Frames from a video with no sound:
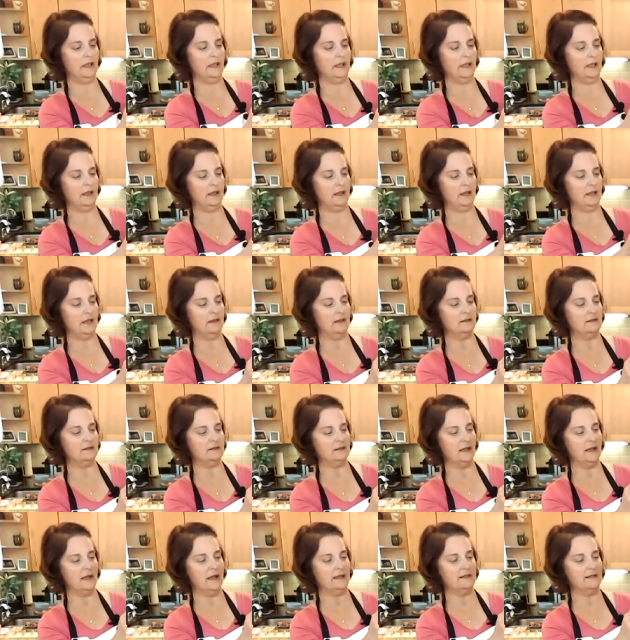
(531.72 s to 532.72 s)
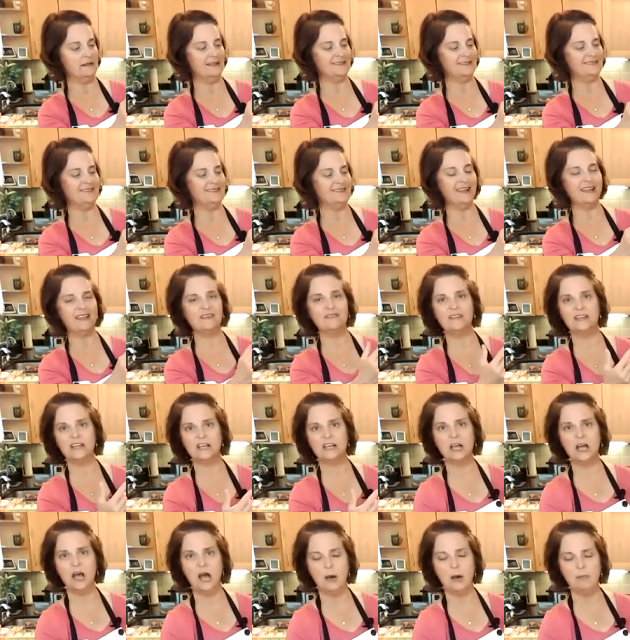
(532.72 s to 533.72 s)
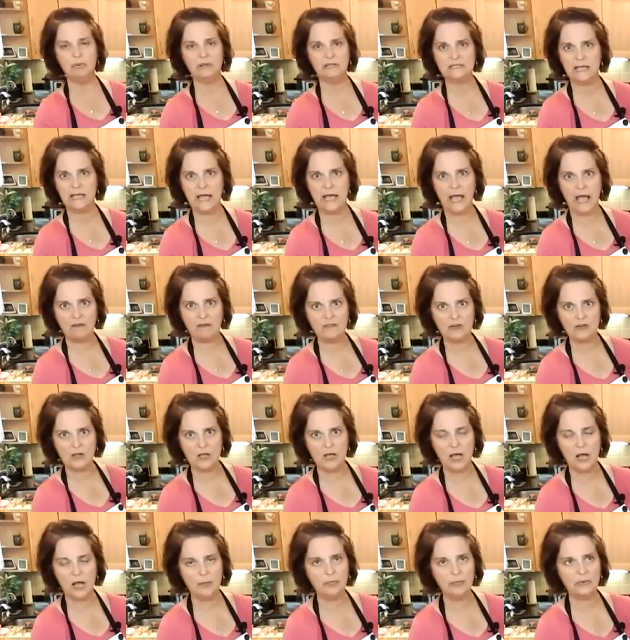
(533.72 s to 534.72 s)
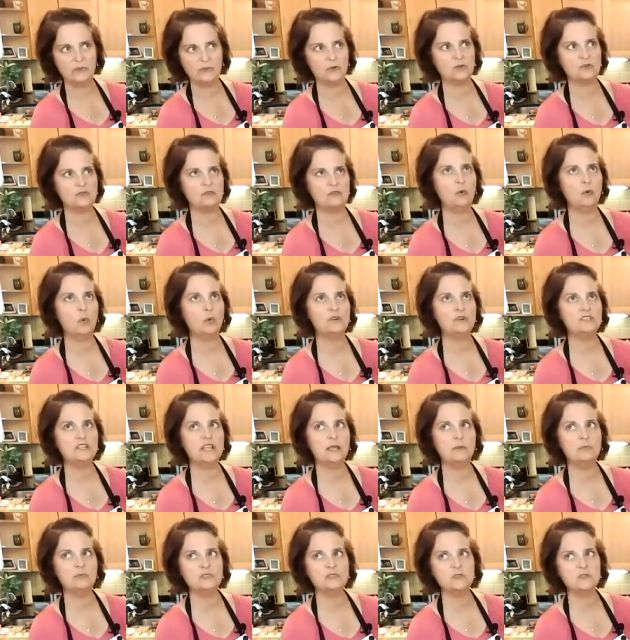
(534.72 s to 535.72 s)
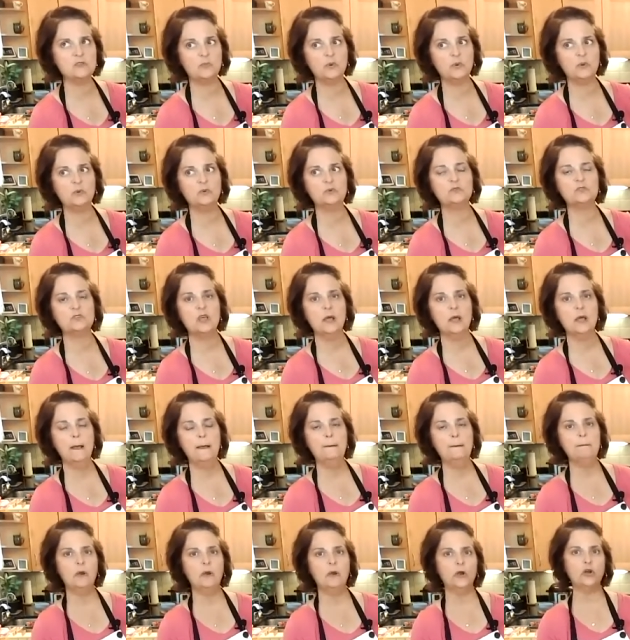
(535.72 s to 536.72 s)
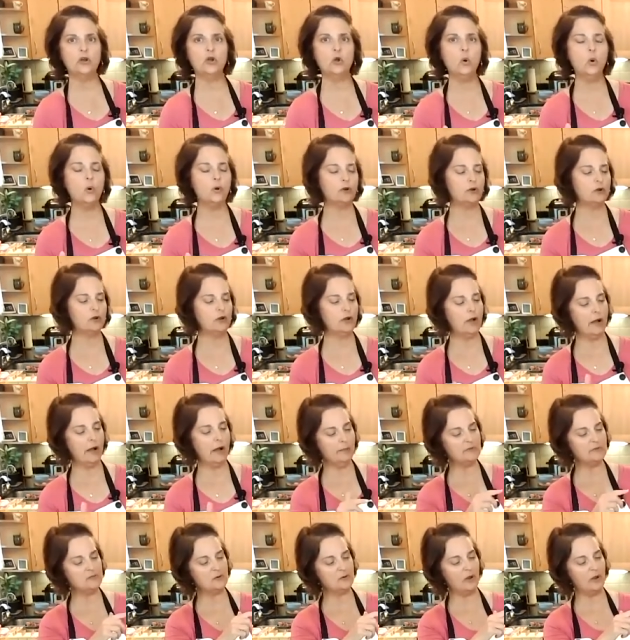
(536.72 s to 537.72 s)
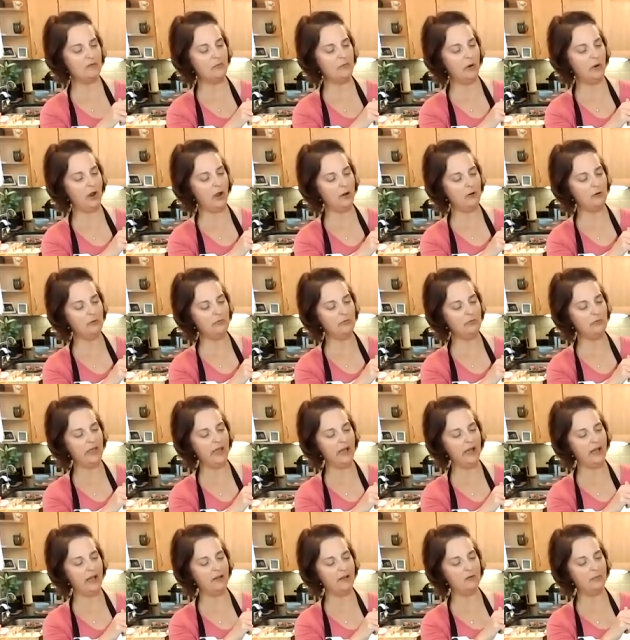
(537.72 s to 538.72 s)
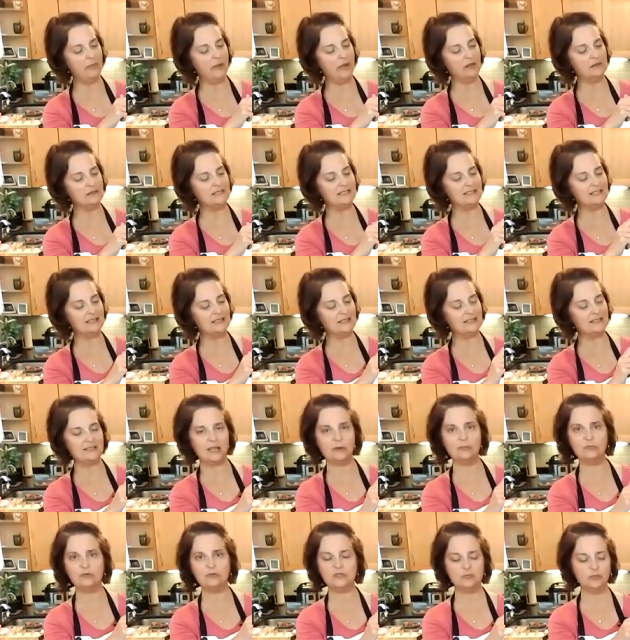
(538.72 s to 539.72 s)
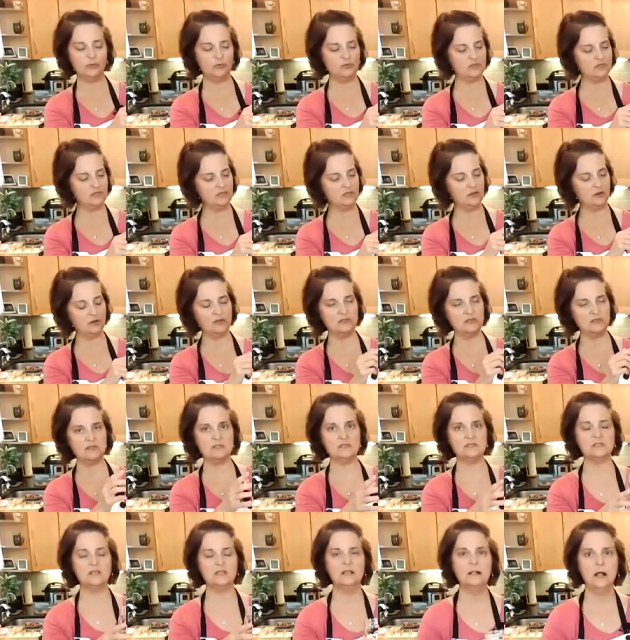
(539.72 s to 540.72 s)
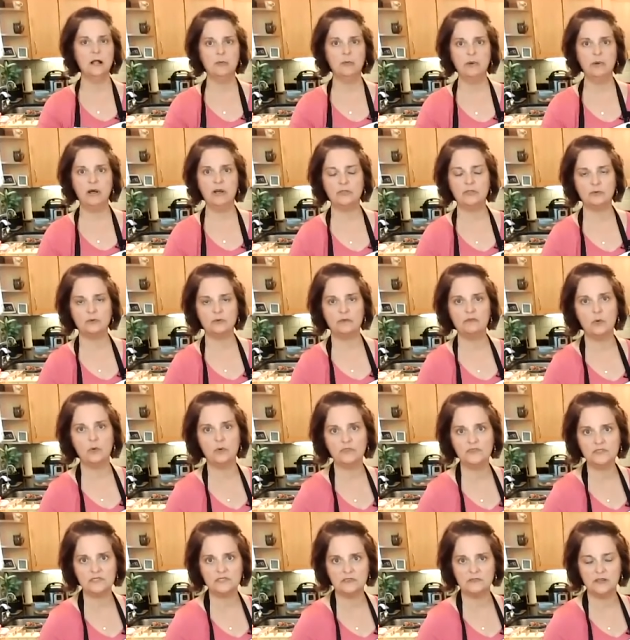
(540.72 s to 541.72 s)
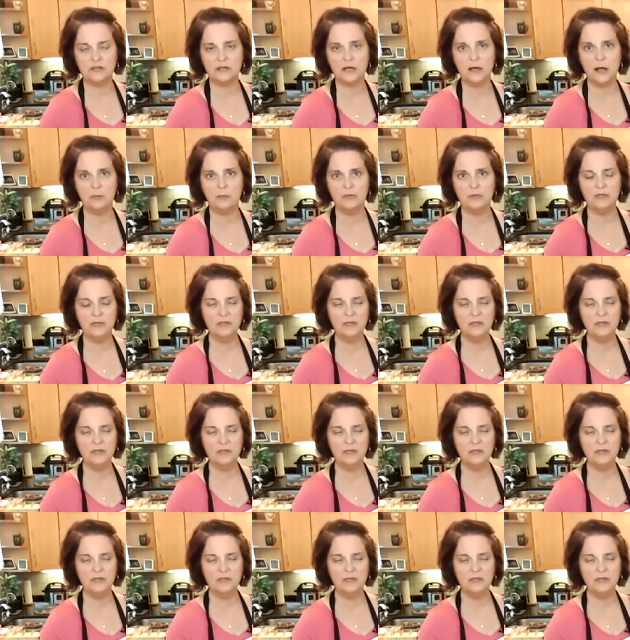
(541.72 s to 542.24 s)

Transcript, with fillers: And it's not even a cup. It's a half a cup and there's 4 tablespoons per quarter cup. So I probably have about 6 tablespoons in here because it's about 3/4 of a cup.